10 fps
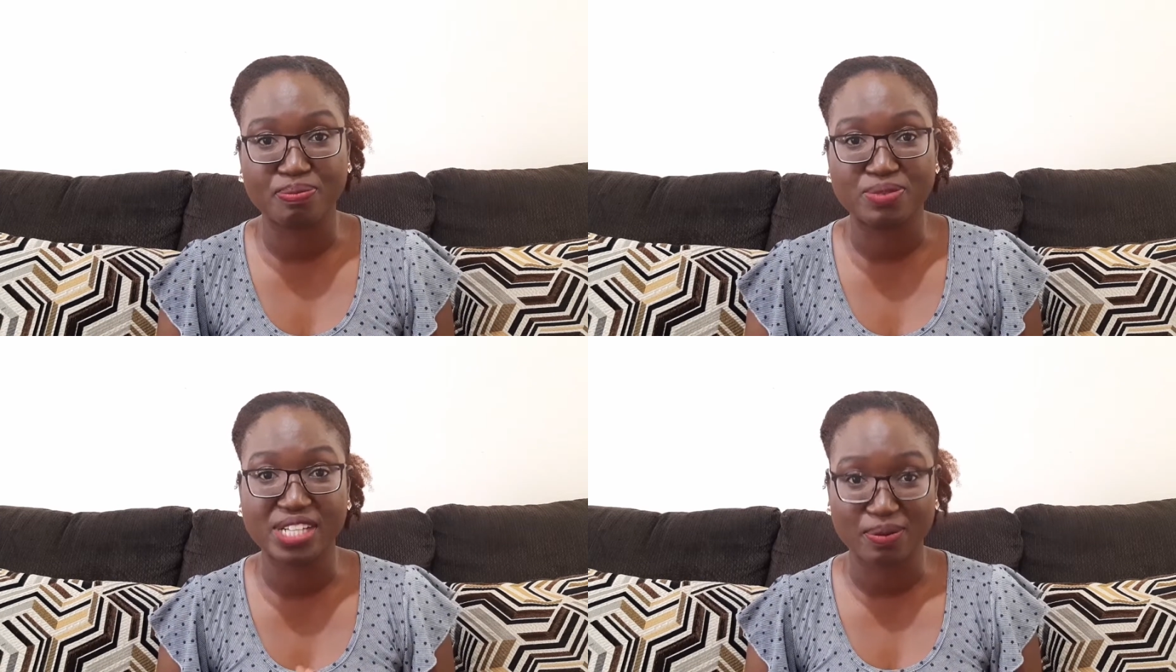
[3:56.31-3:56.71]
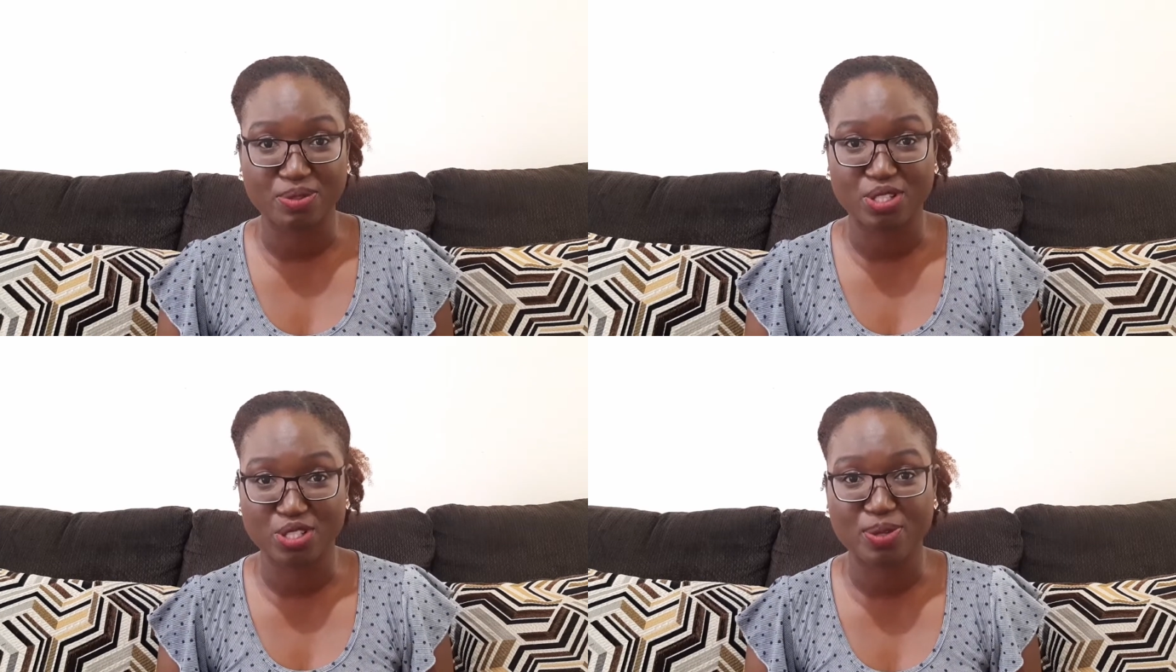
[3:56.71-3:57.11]

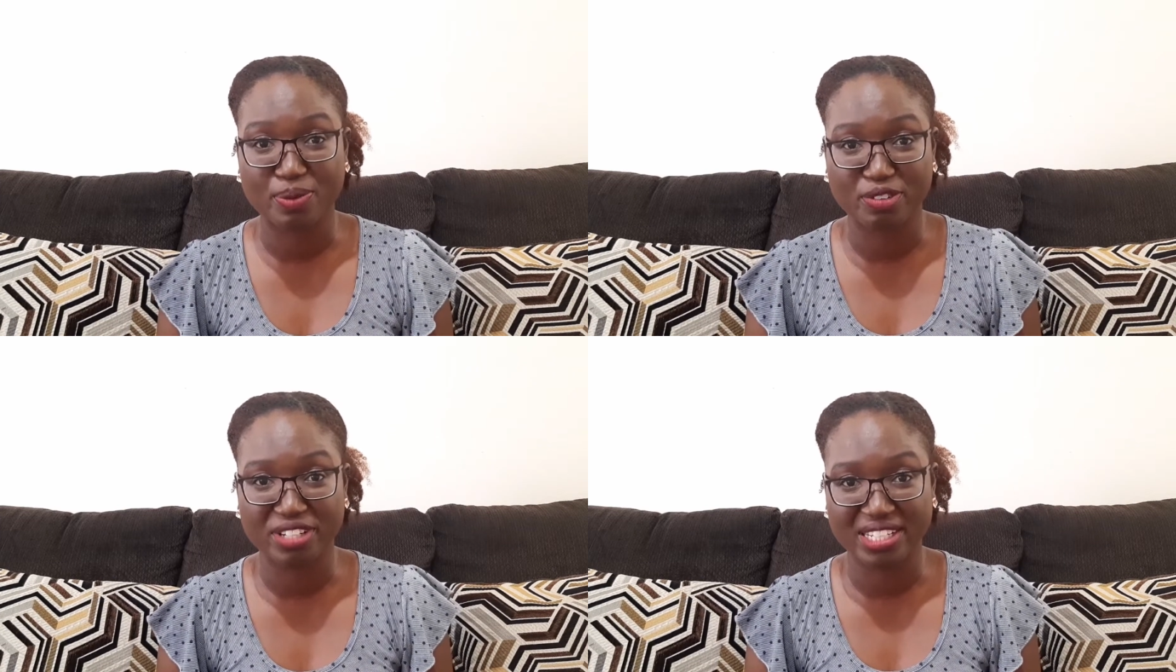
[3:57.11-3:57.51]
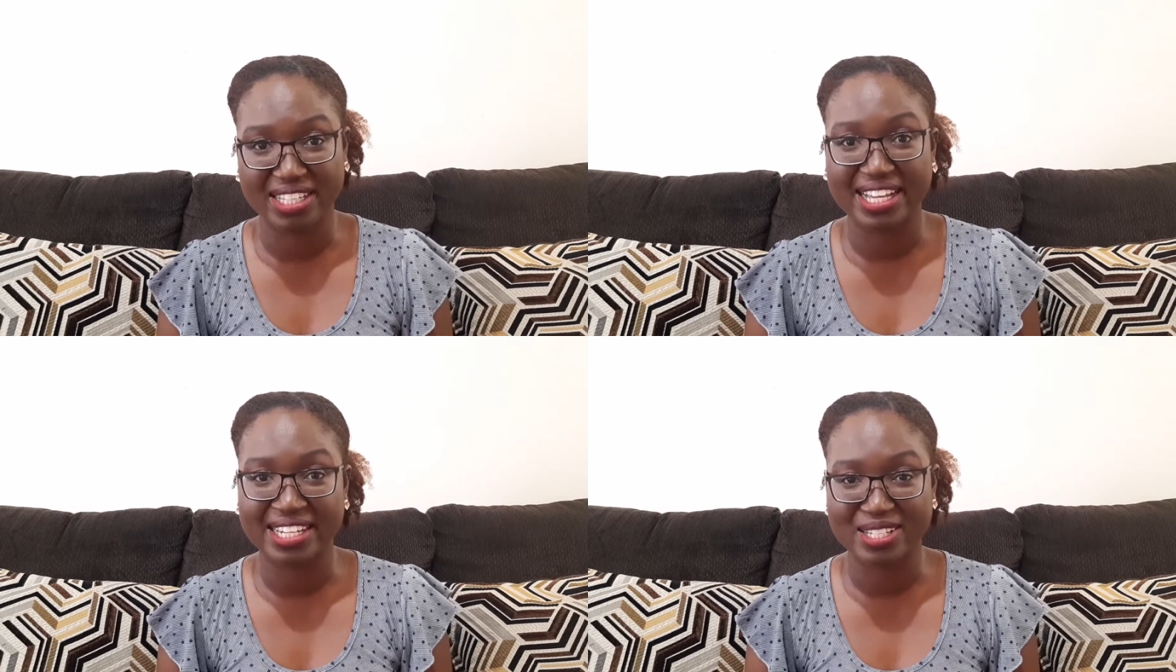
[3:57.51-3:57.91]
chapter to be reading
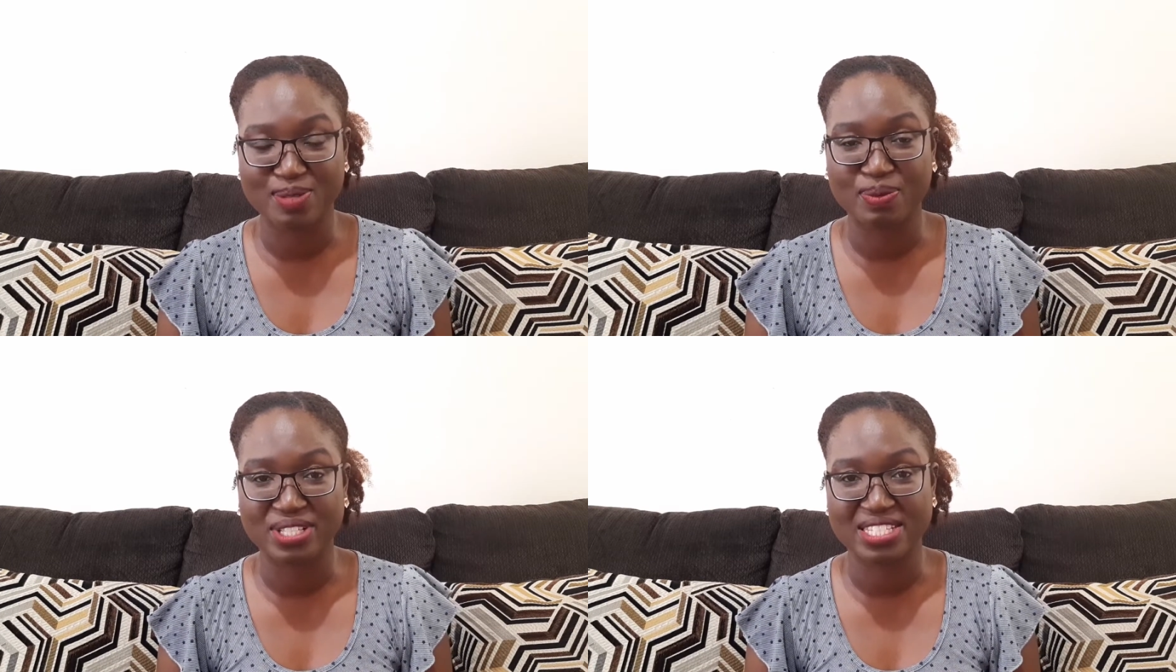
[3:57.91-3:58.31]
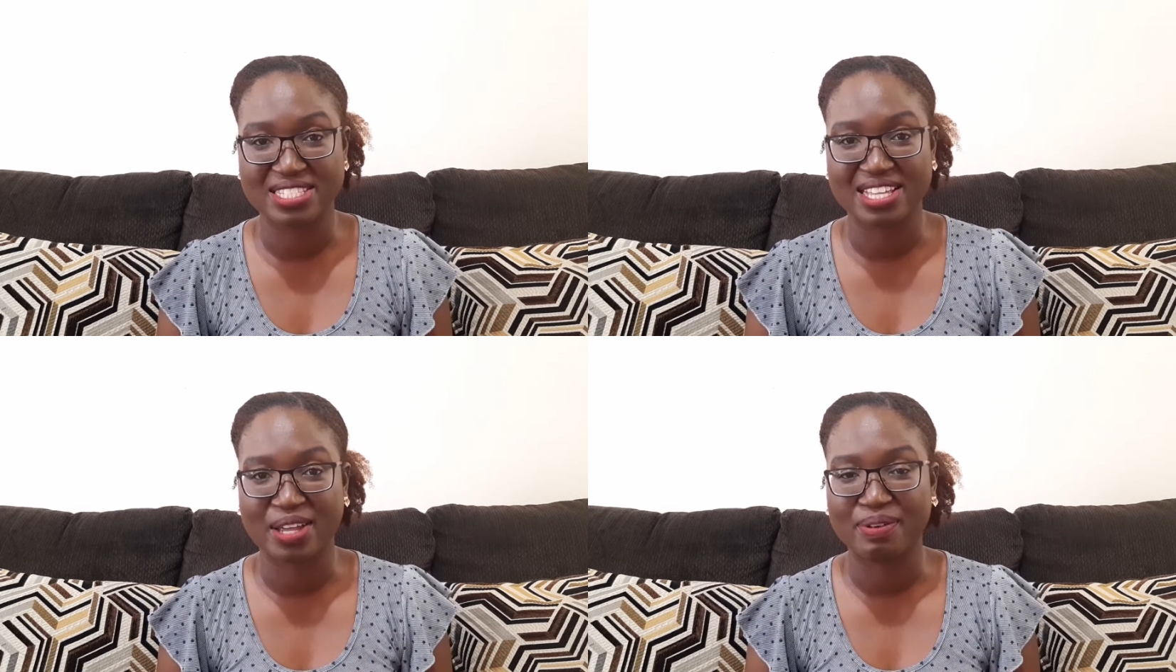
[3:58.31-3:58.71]
at this point in
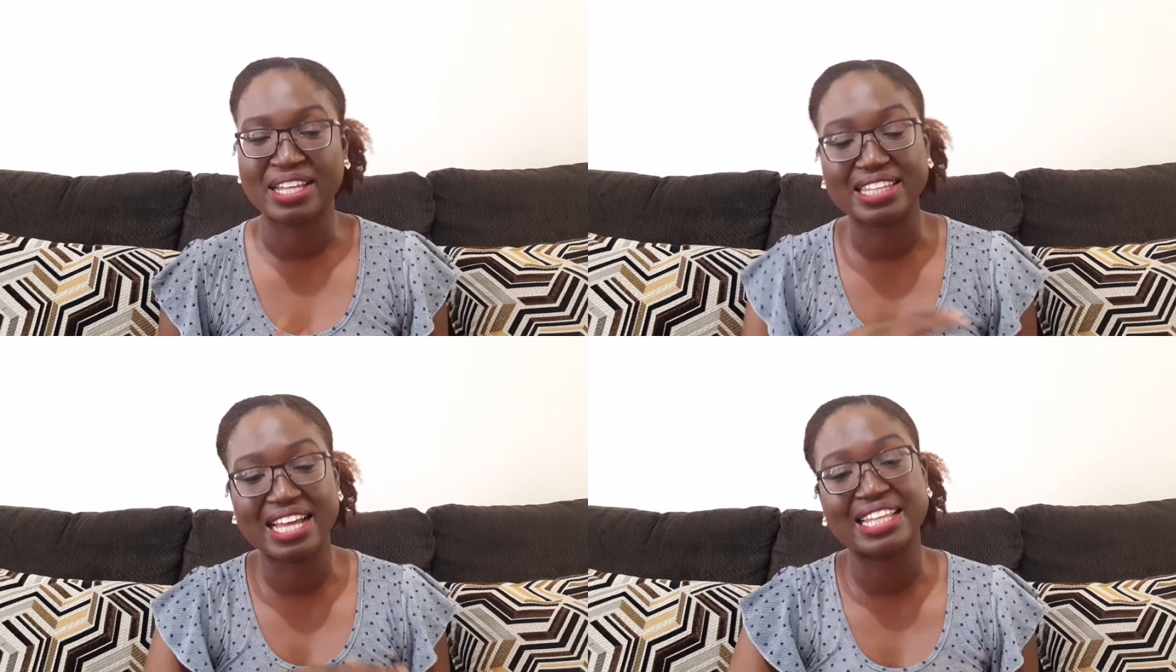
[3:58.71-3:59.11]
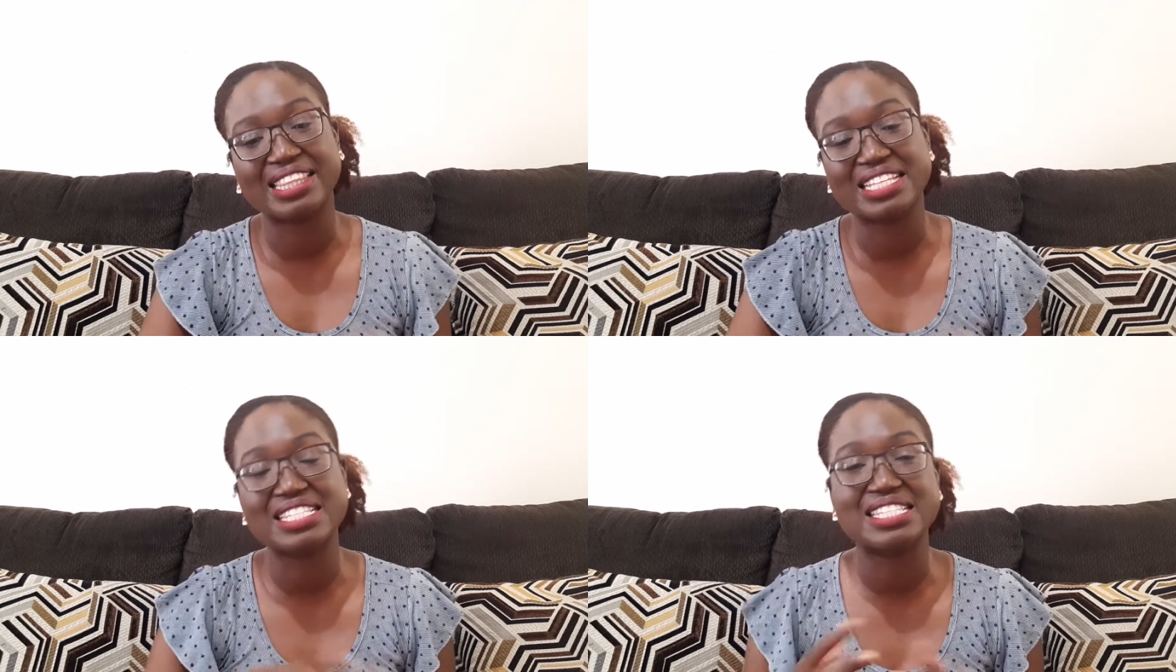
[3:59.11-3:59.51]
time, at
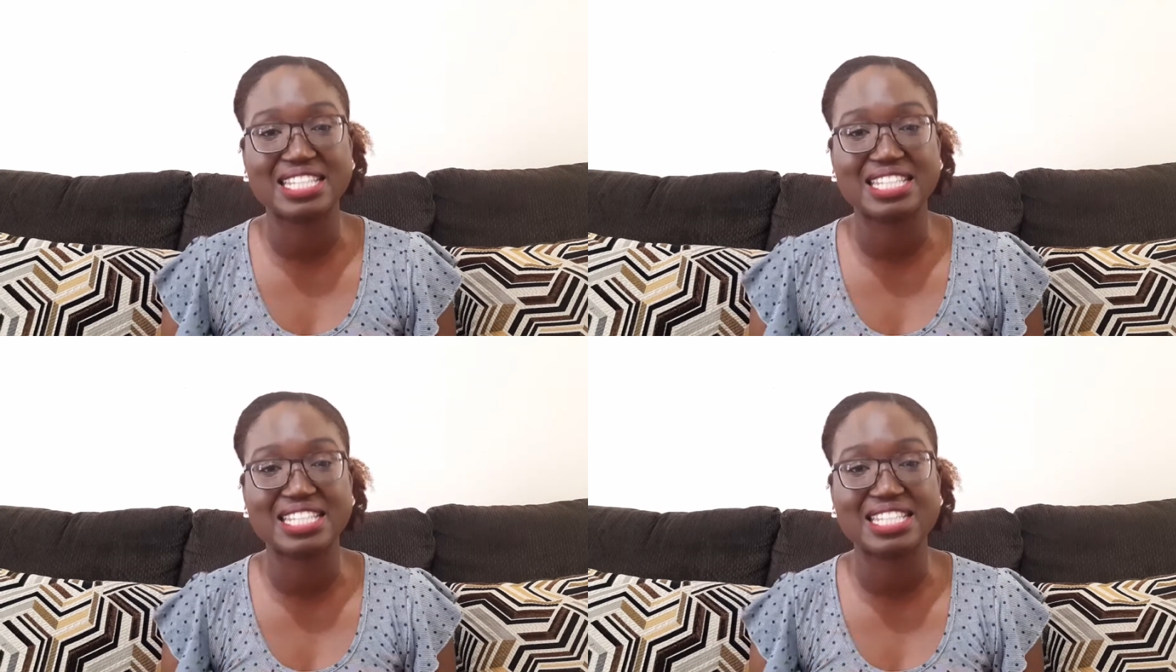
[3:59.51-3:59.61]
this